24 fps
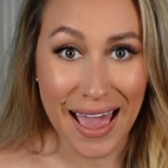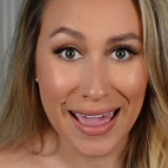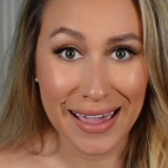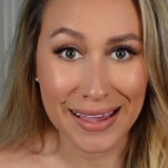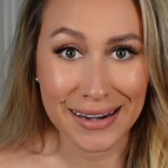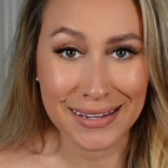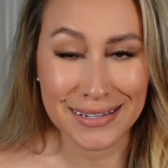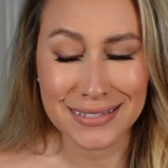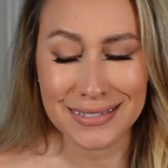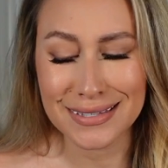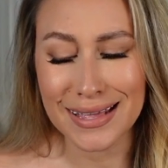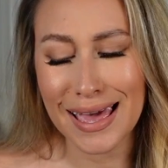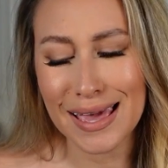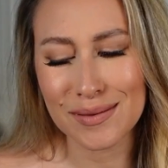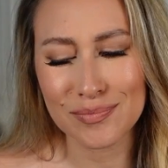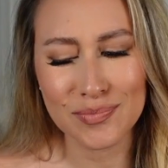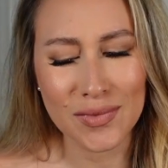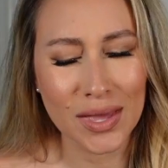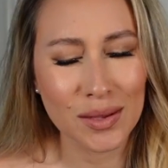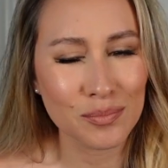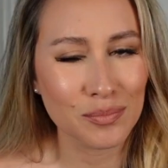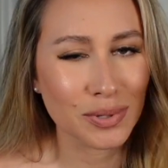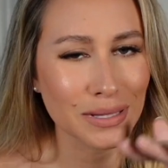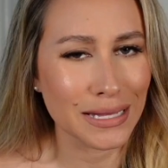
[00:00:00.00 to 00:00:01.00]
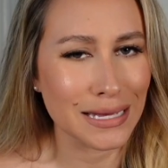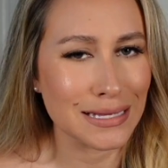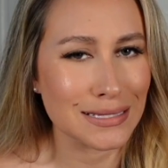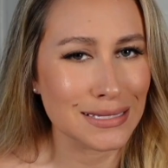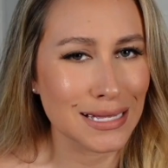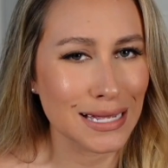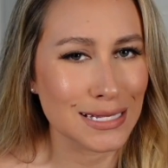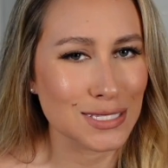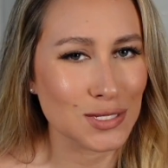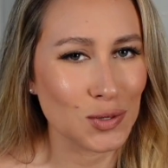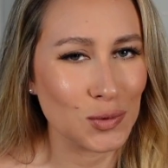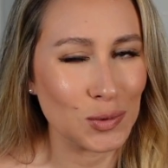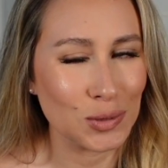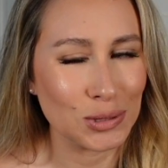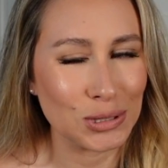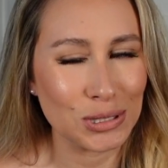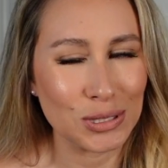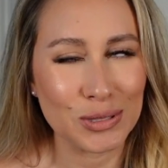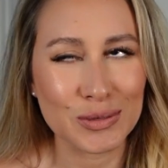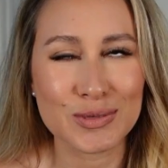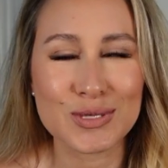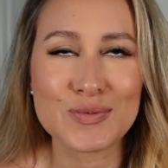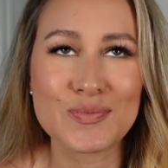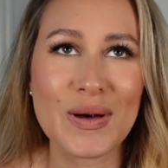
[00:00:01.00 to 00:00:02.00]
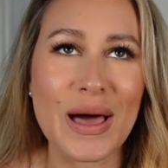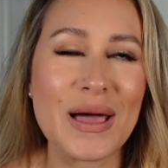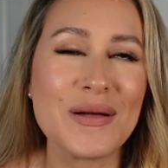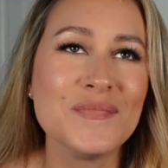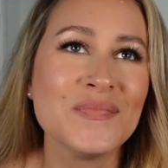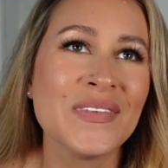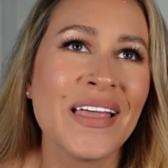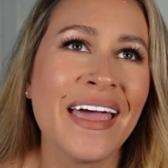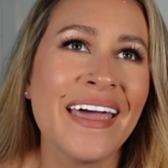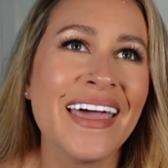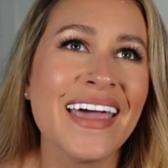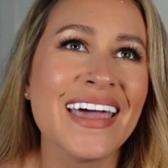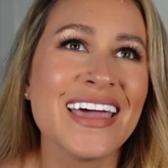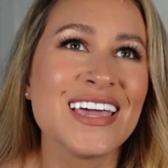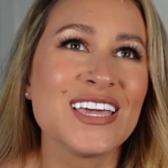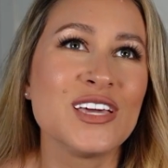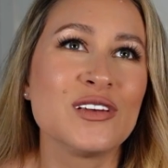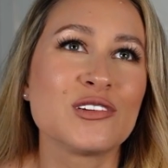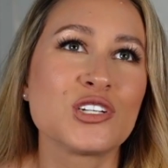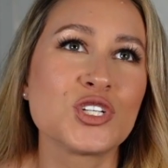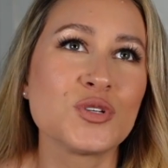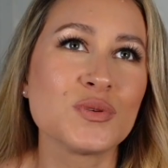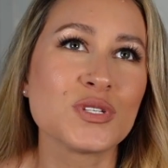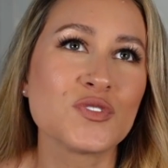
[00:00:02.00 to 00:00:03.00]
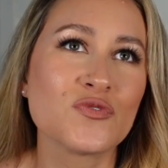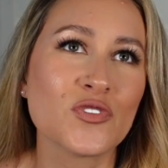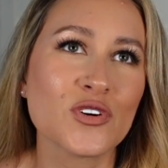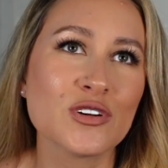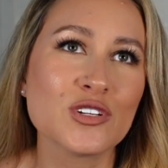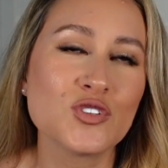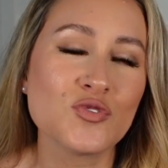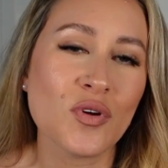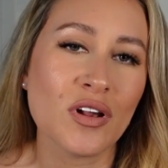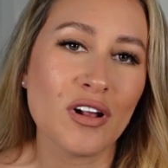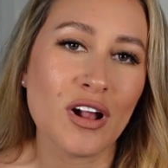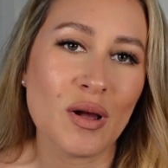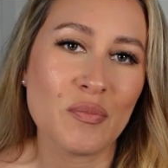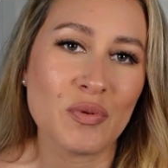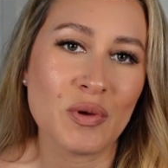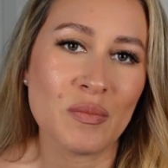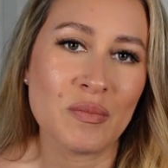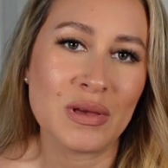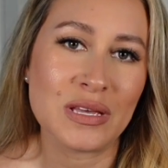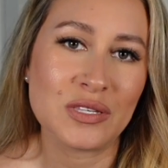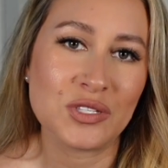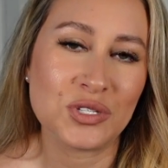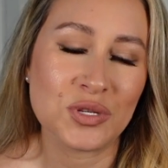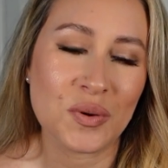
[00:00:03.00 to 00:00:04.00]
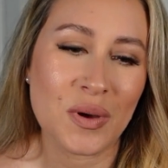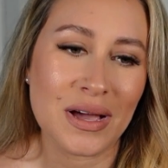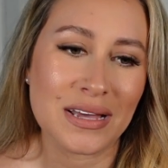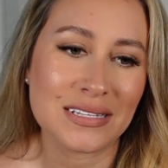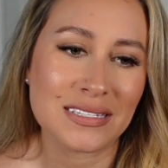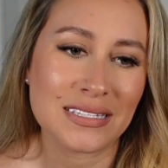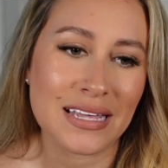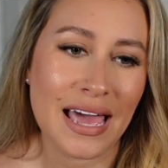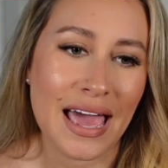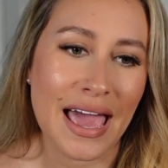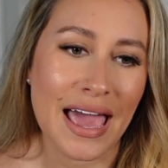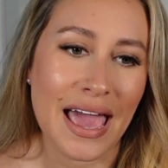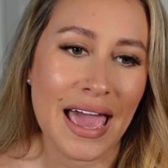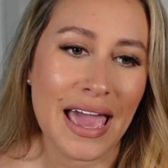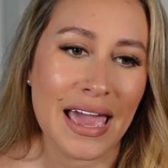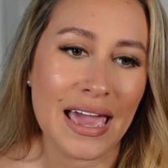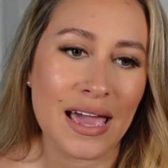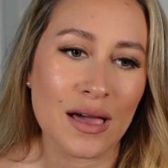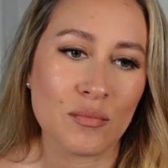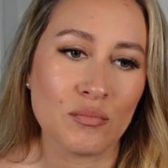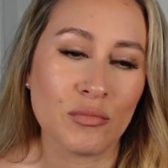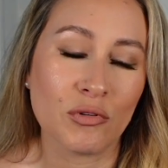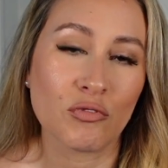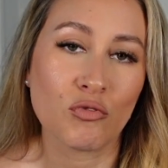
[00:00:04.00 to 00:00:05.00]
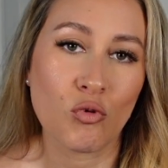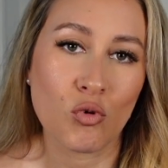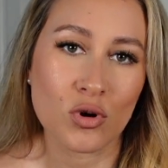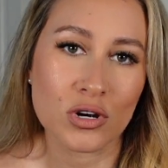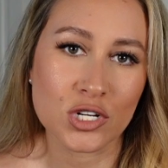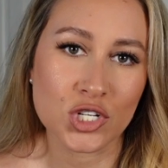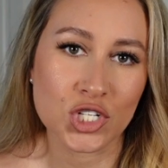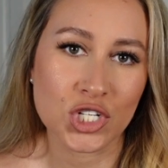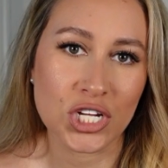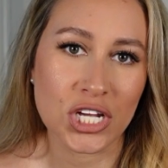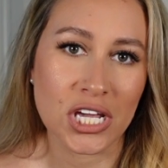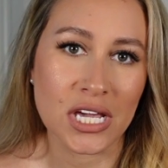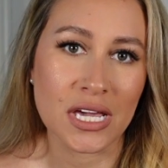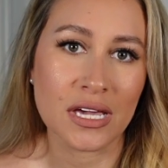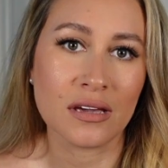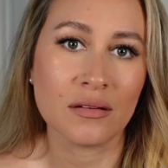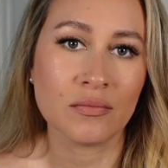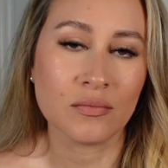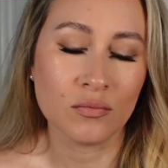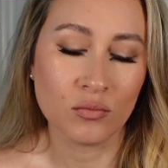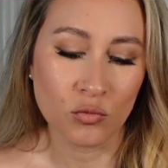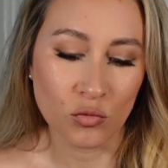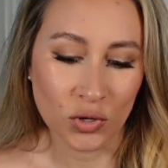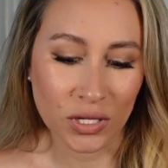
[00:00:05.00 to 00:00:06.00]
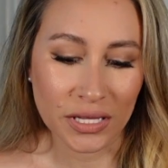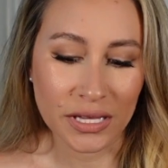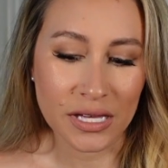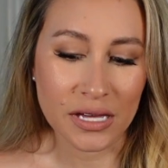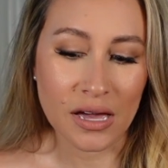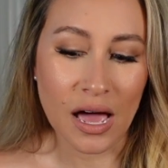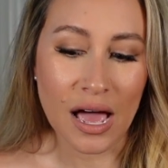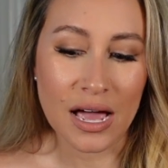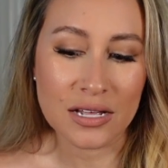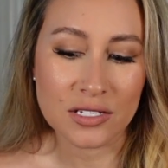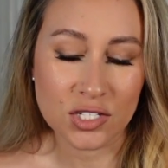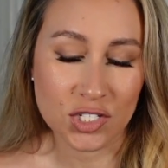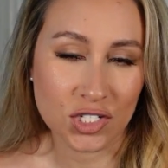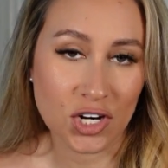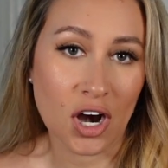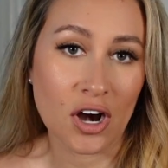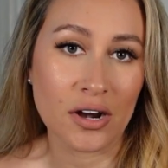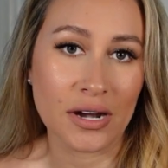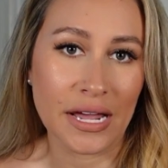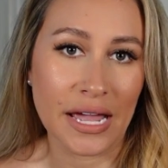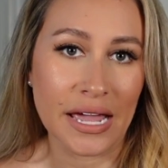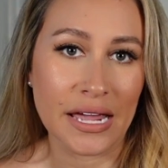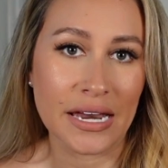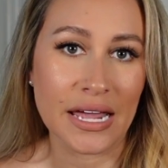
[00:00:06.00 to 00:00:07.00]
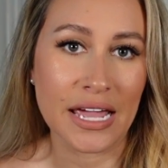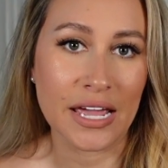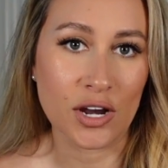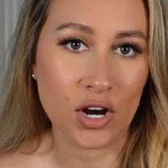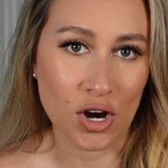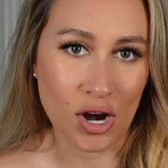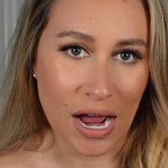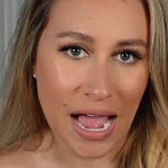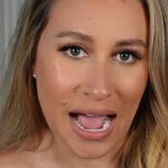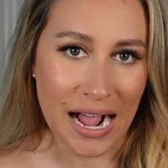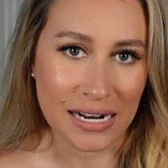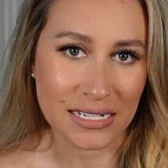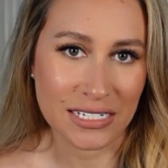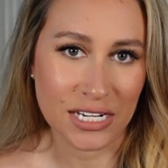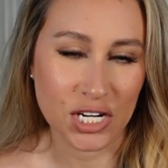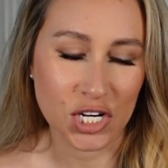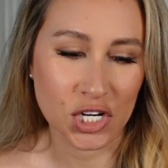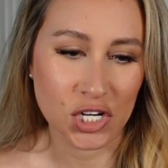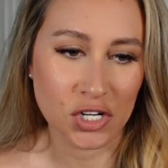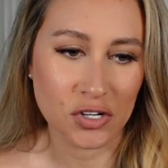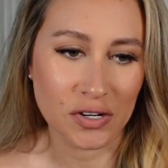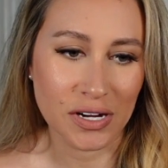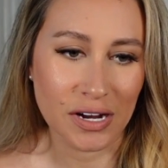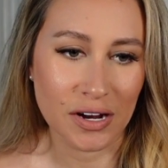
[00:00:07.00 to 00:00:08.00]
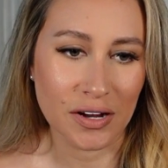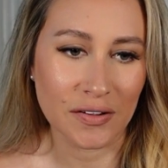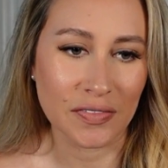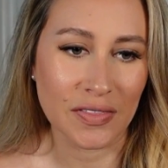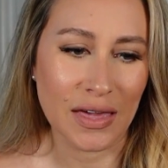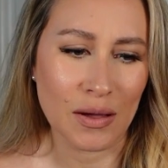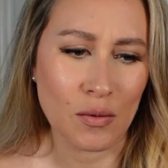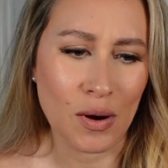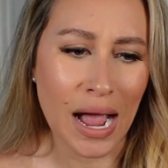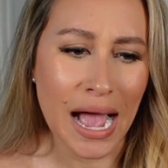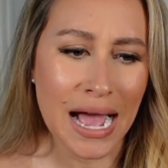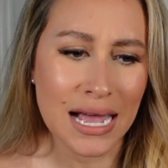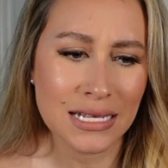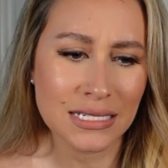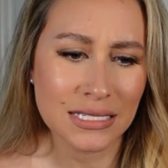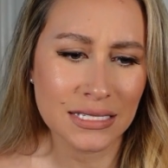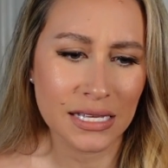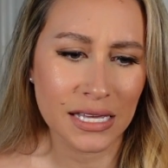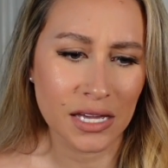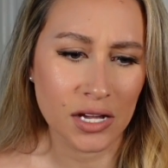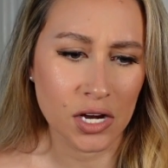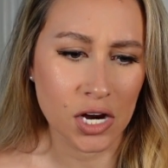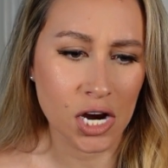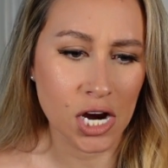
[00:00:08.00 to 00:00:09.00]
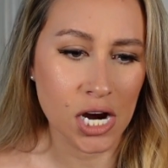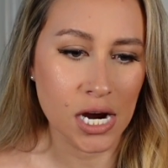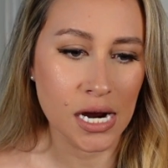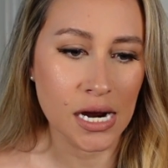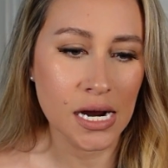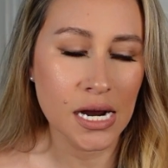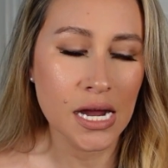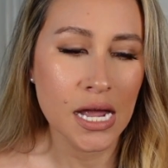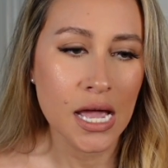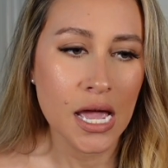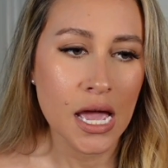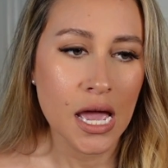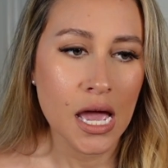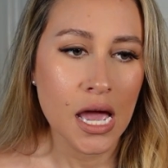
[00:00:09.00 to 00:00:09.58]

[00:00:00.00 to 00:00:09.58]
And it's like, please, that's old news. But, you know, she was first runner up at Miss USA before she really got started in her acting career. And they were asking her,